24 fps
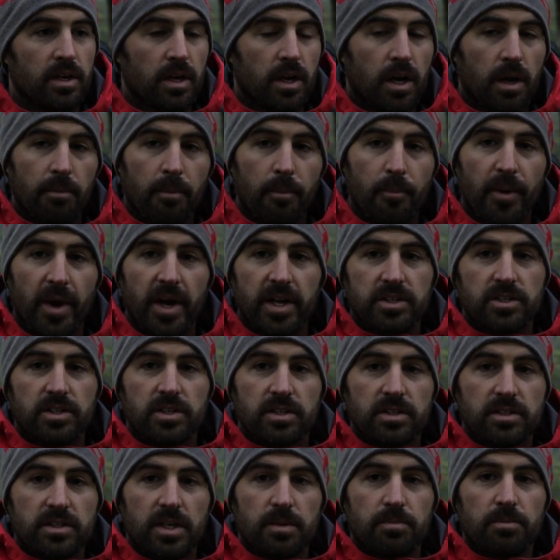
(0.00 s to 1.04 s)
coming back to
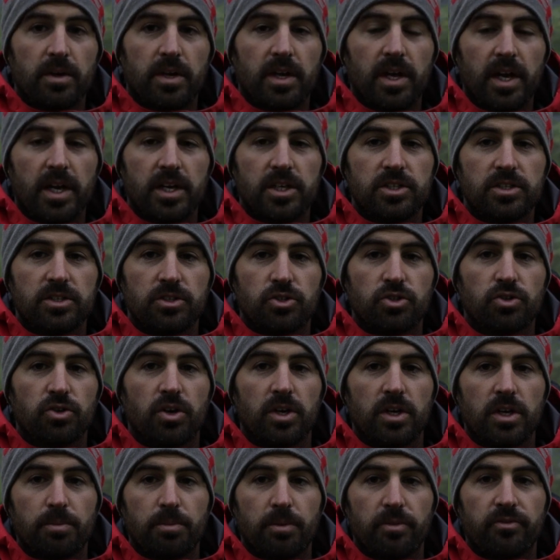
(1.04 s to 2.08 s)
the same location,
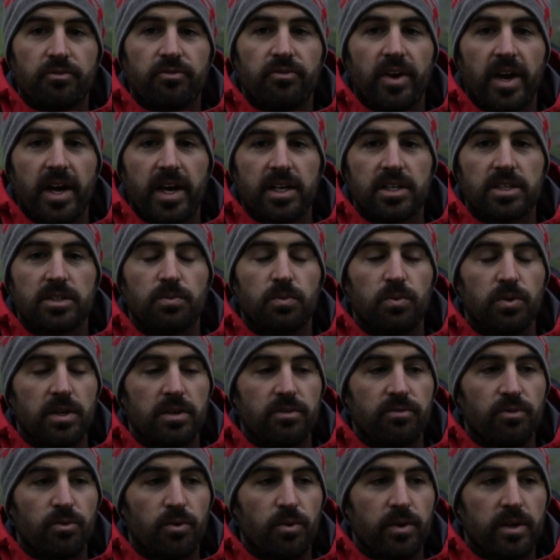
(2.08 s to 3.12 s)
trying to perfect what
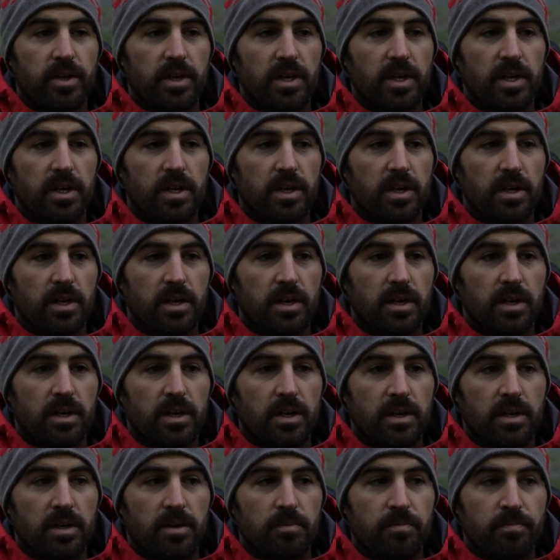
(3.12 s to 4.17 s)

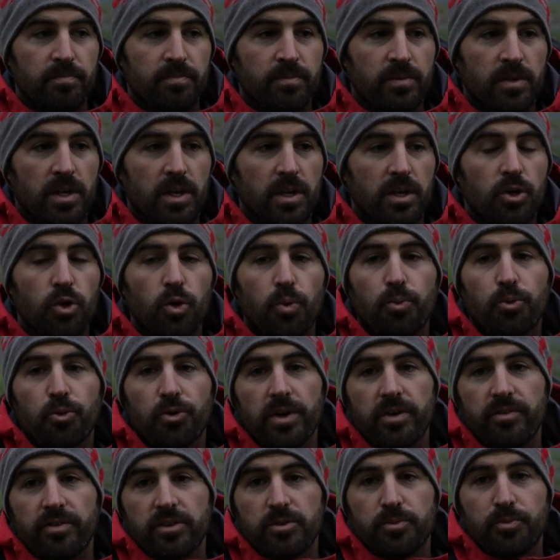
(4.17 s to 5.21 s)
your
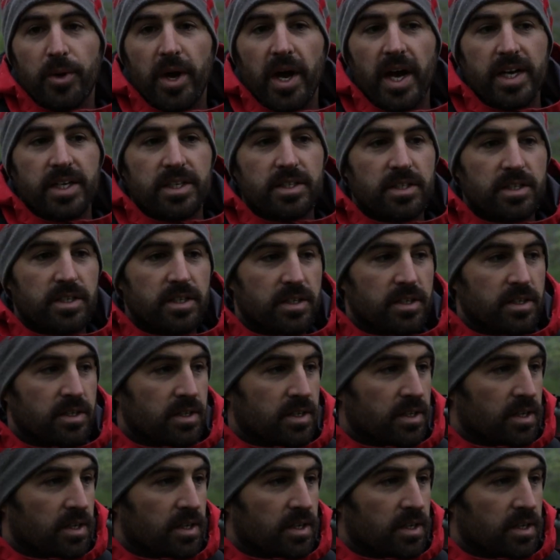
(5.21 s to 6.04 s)
previous best,